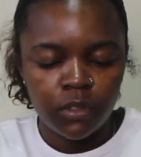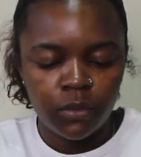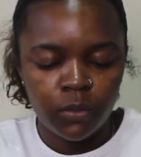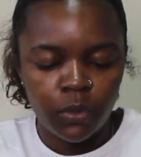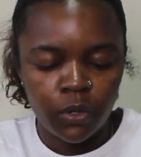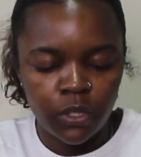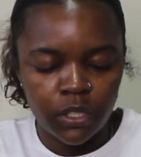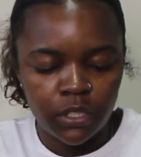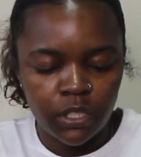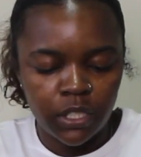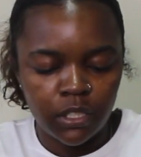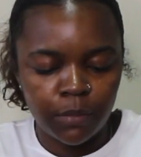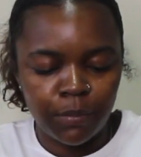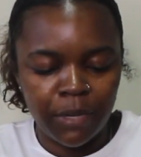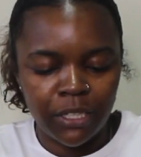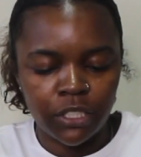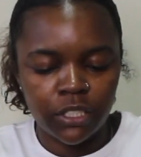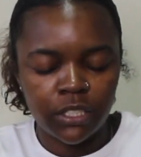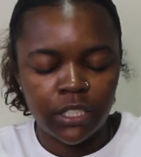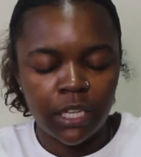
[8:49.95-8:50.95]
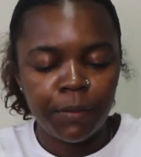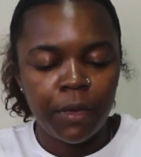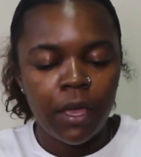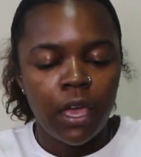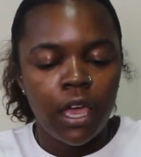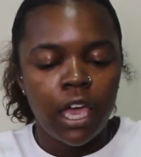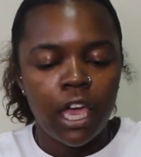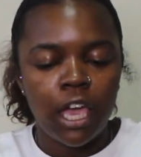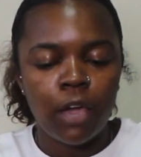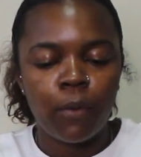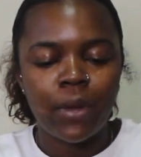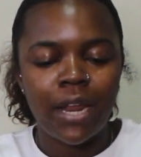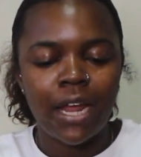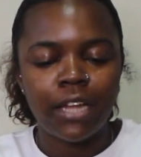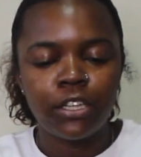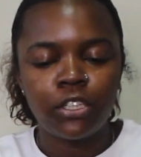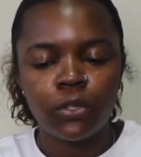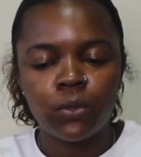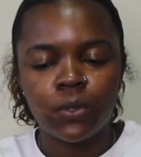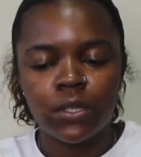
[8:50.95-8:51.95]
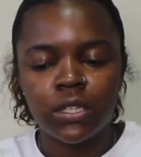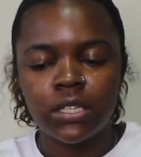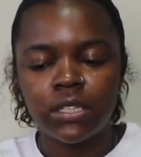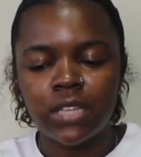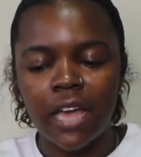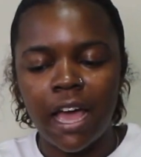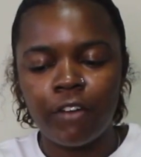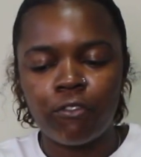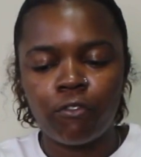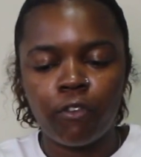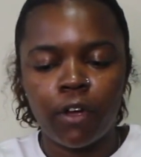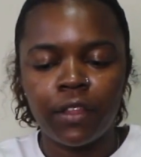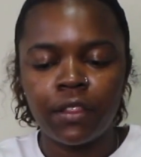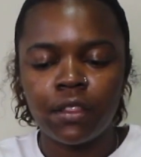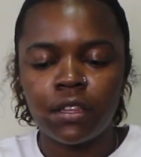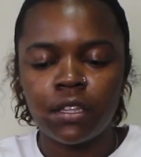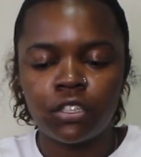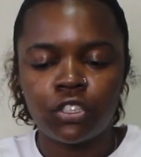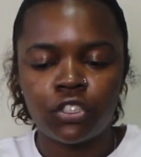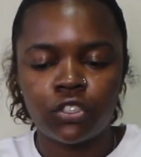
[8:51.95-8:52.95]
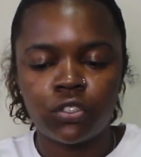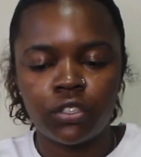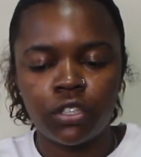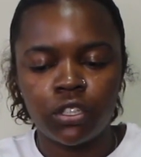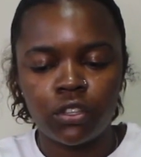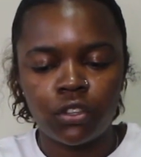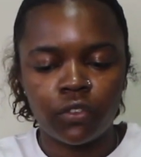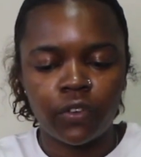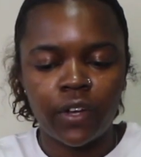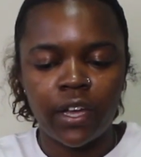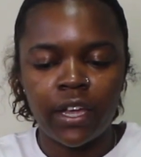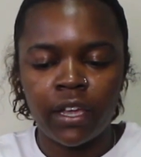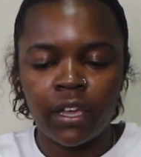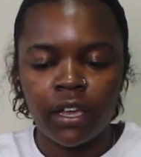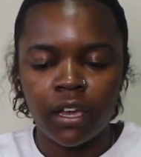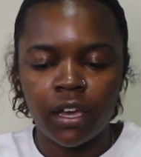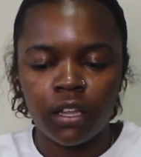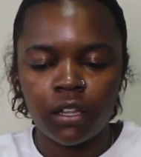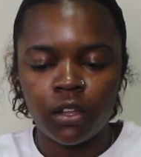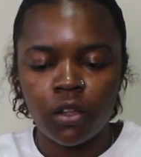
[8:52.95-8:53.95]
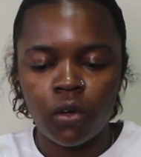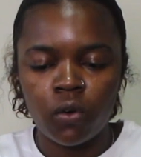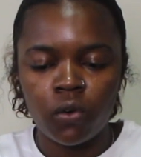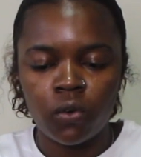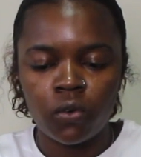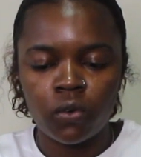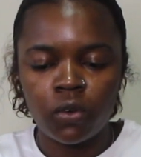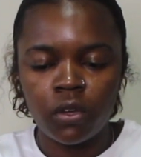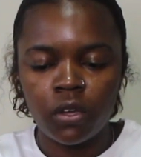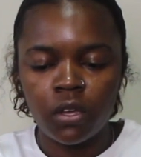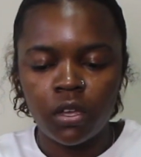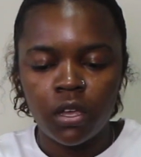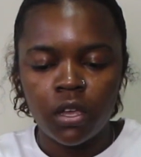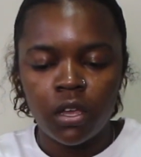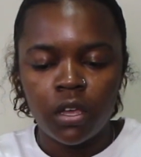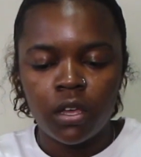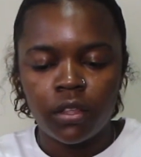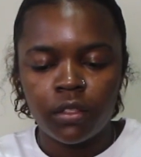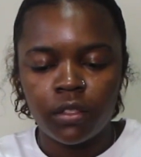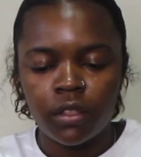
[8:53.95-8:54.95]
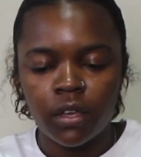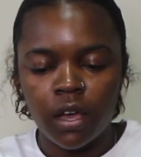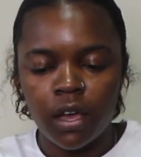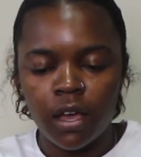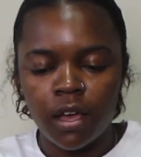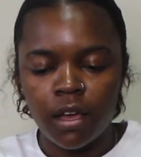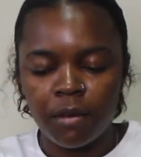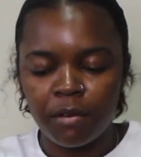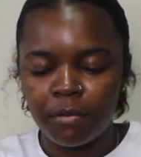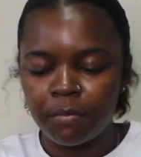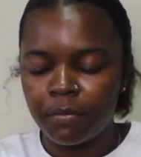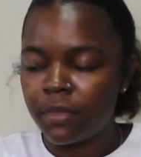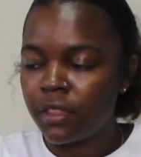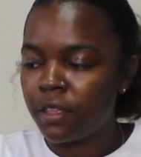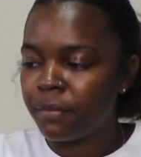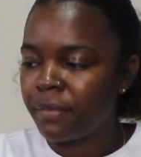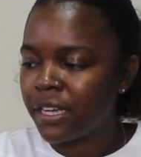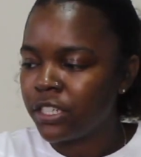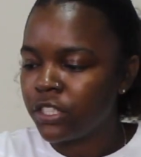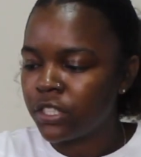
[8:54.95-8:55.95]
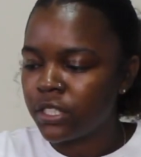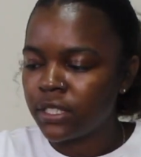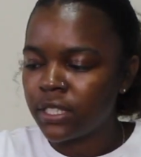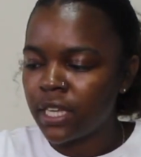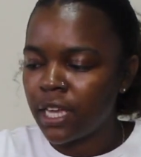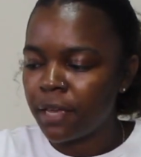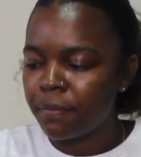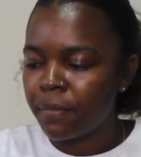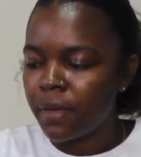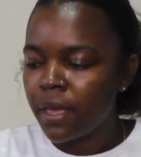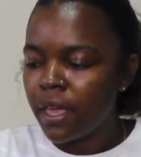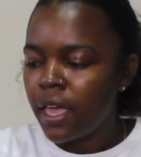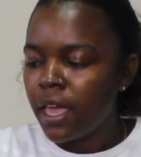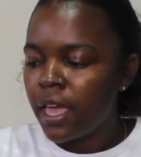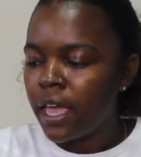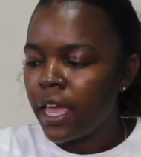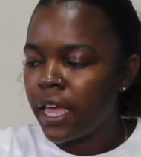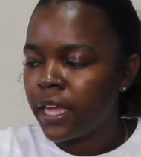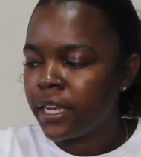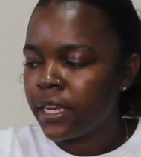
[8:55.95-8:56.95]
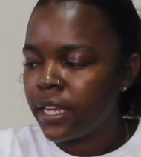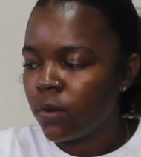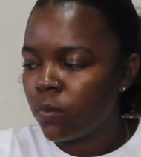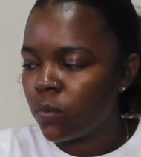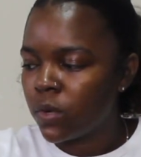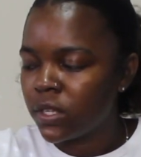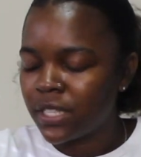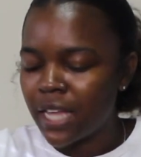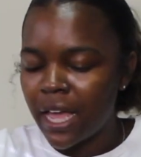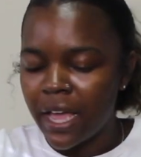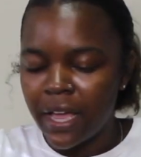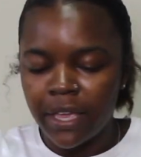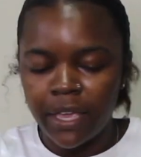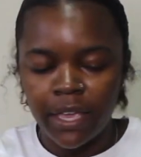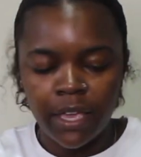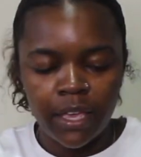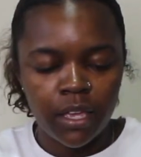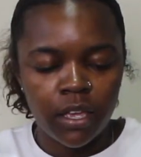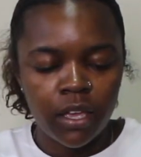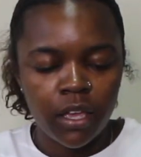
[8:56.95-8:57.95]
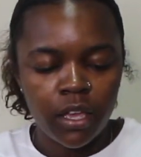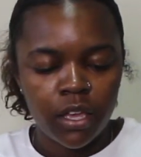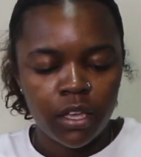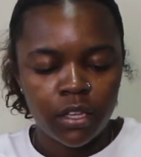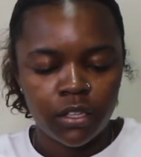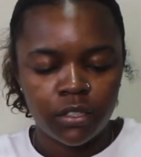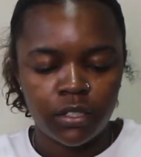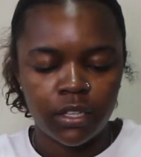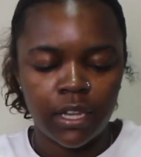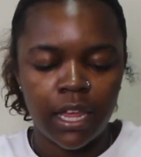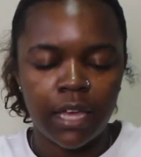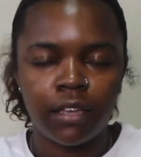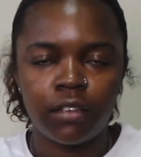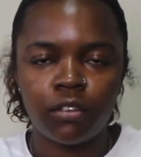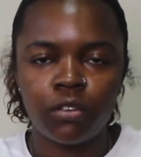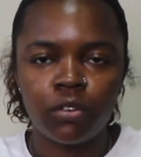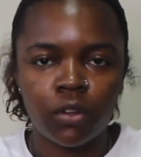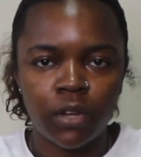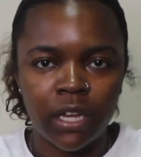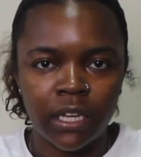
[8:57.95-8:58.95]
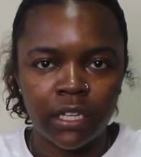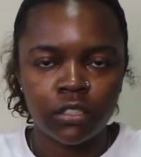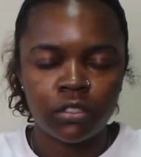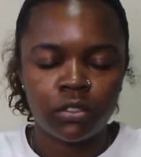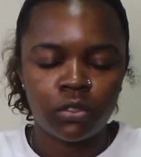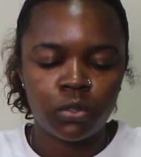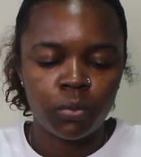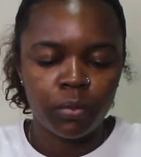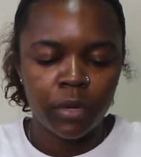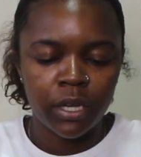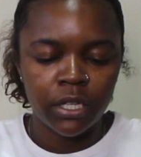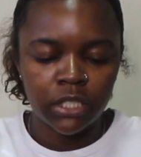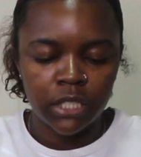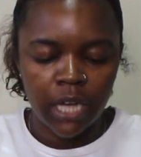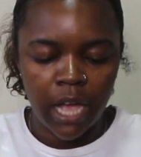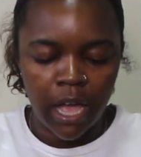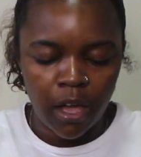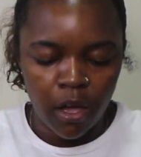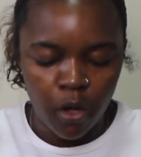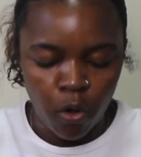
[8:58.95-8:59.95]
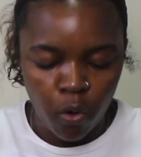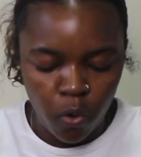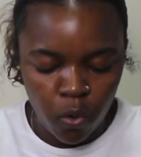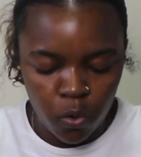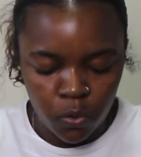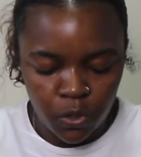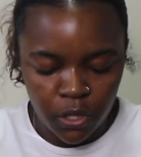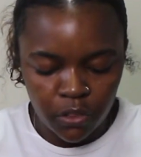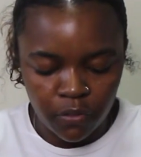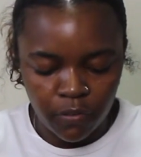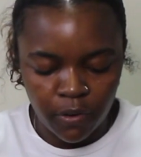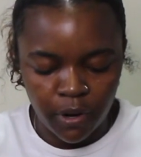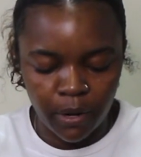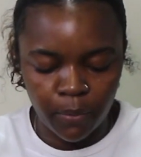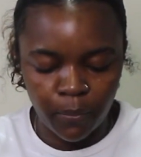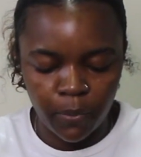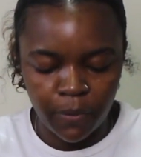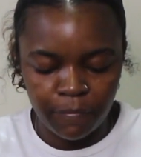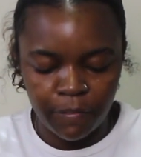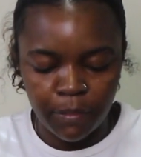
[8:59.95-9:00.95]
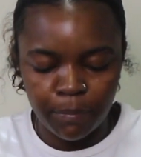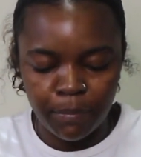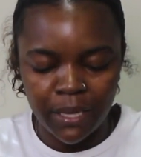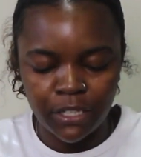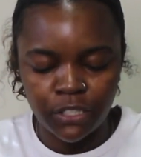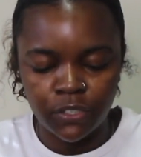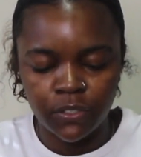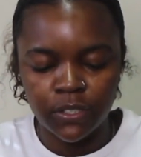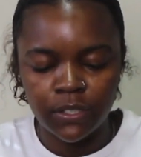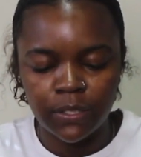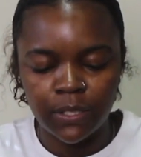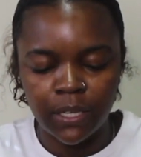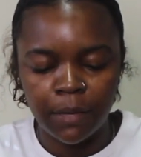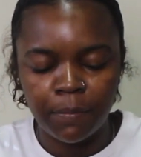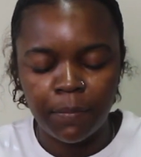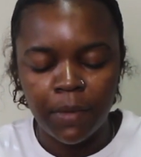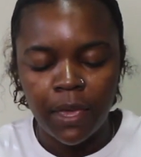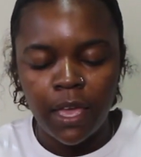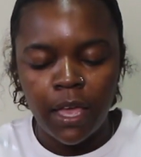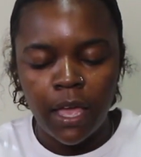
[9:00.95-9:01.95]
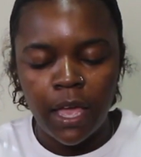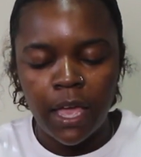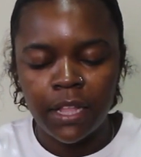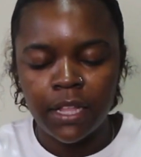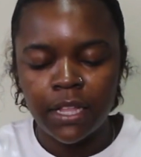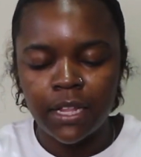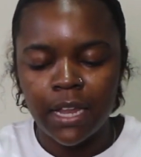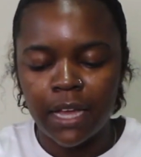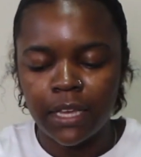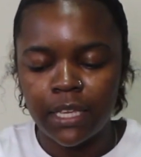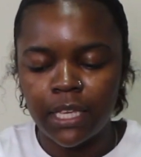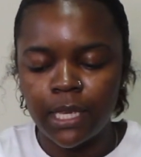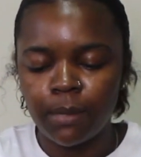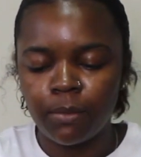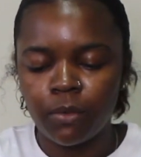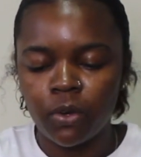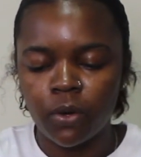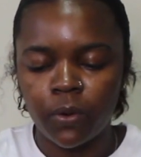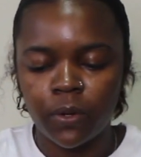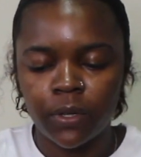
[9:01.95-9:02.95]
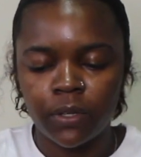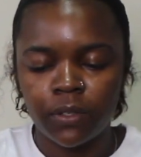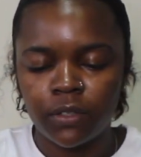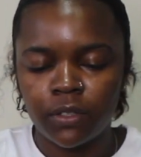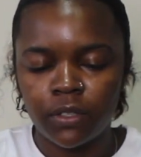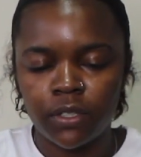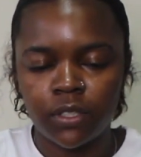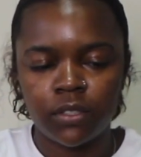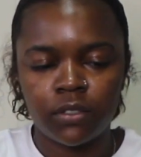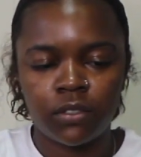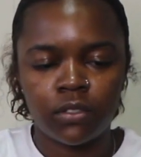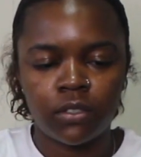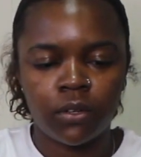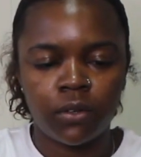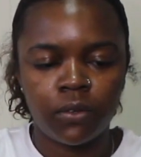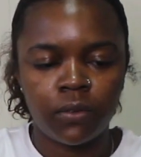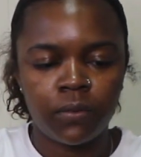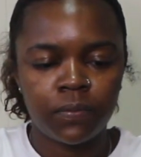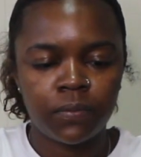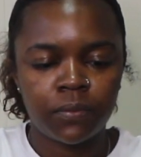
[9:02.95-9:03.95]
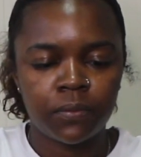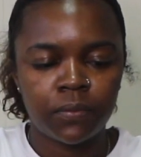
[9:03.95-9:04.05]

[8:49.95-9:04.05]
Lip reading: We're going to take the measuring tape. And what I do is I run the thread along the measuring tape. And then once I get to like, I guess too much, I hold the thread with the measuring tape and then I keep going. So